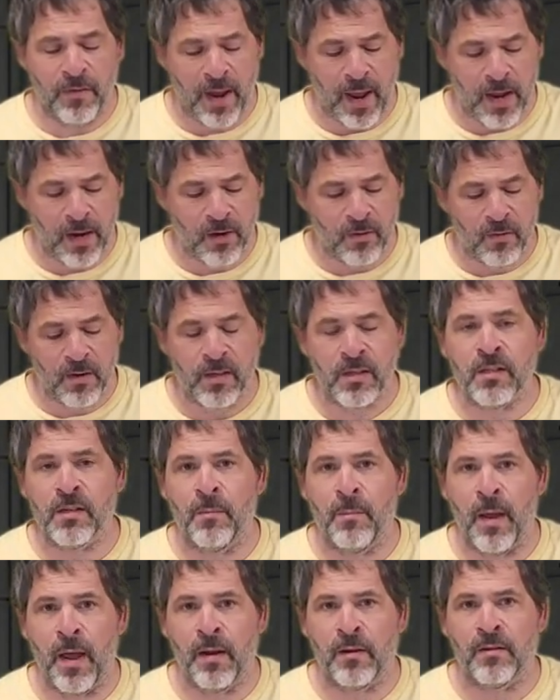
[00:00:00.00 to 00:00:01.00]
anchoring
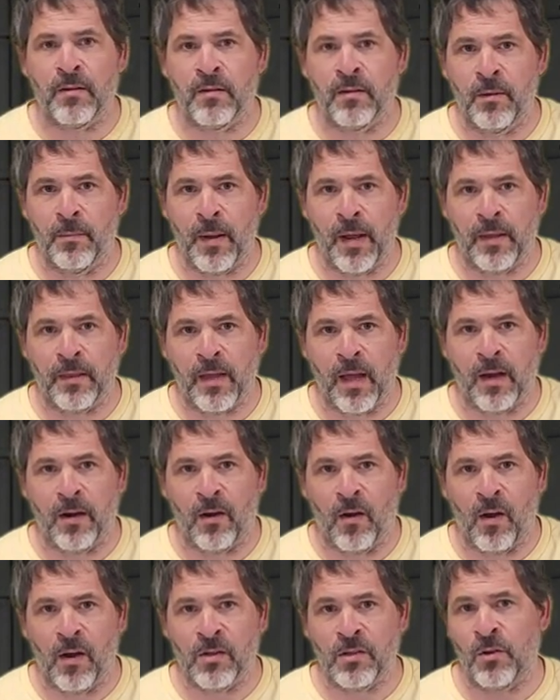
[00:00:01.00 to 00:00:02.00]
cement to make that
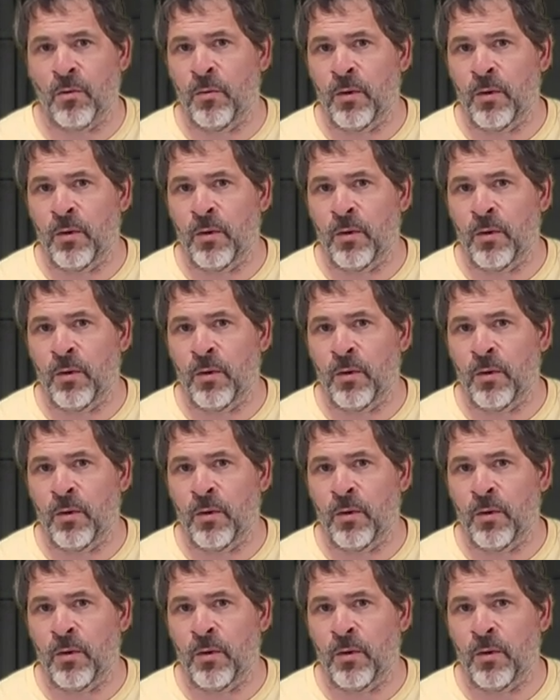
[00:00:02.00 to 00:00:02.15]
nozzle,